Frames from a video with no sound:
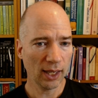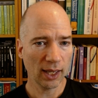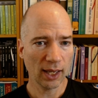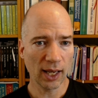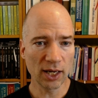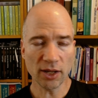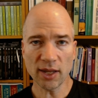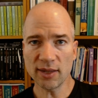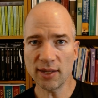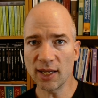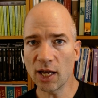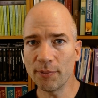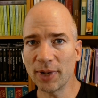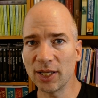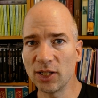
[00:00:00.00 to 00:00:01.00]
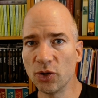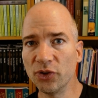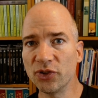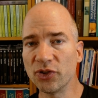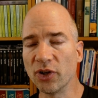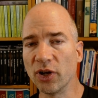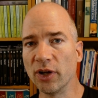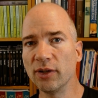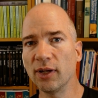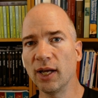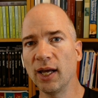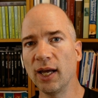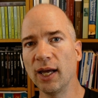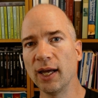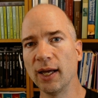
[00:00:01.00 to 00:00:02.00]
Another thing I made notes on
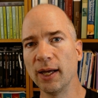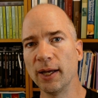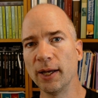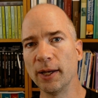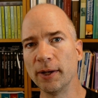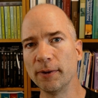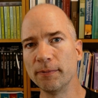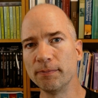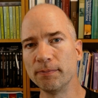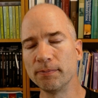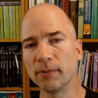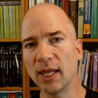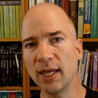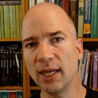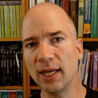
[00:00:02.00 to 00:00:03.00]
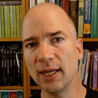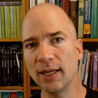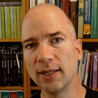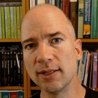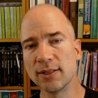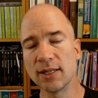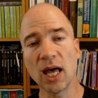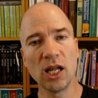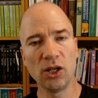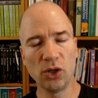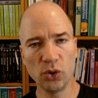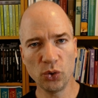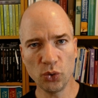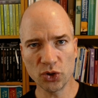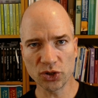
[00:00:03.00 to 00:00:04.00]
is
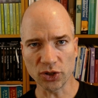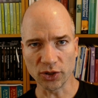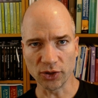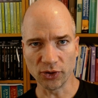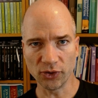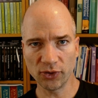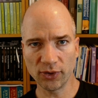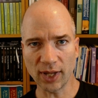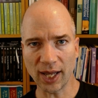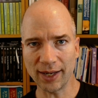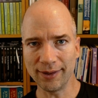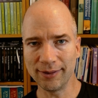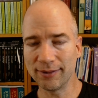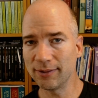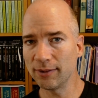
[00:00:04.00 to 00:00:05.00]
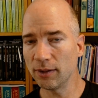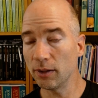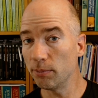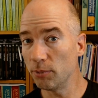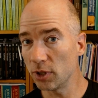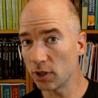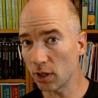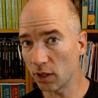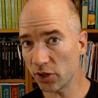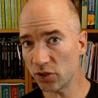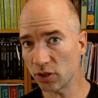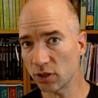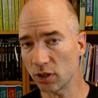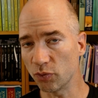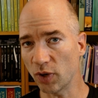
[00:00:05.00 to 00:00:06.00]
allusions, that is
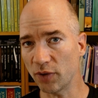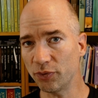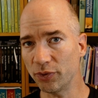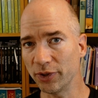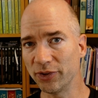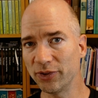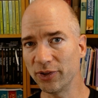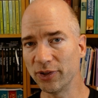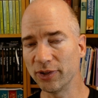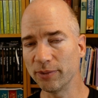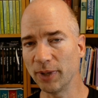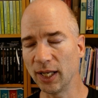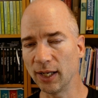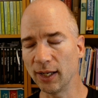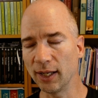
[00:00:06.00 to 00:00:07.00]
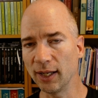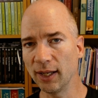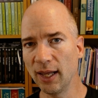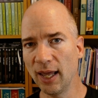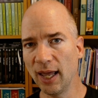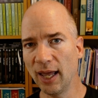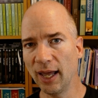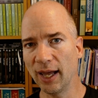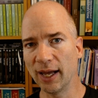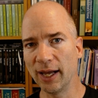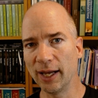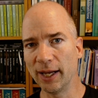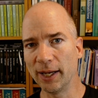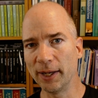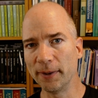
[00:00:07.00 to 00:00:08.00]
mythological references mainly,
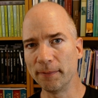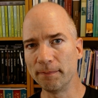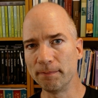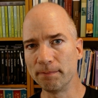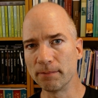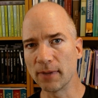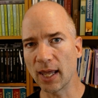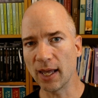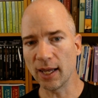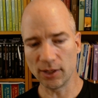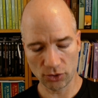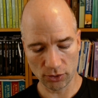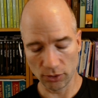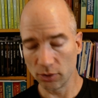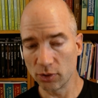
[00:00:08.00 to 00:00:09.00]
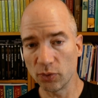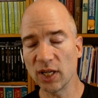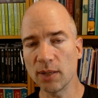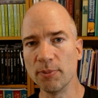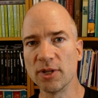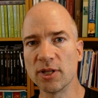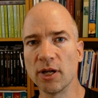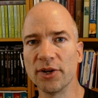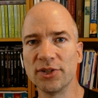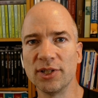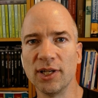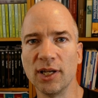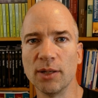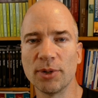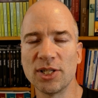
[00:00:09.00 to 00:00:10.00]
and to Greek mythology
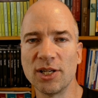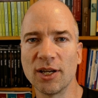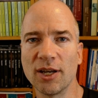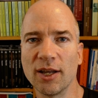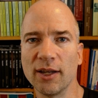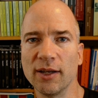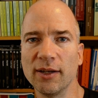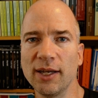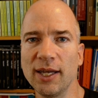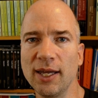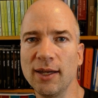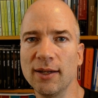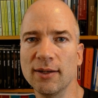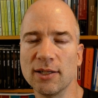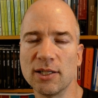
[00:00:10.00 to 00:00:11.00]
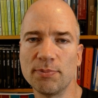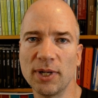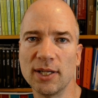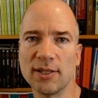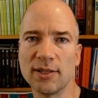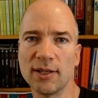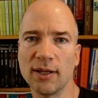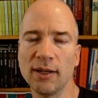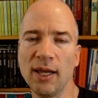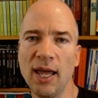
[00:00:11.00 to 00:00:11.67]
in particular in Spenser.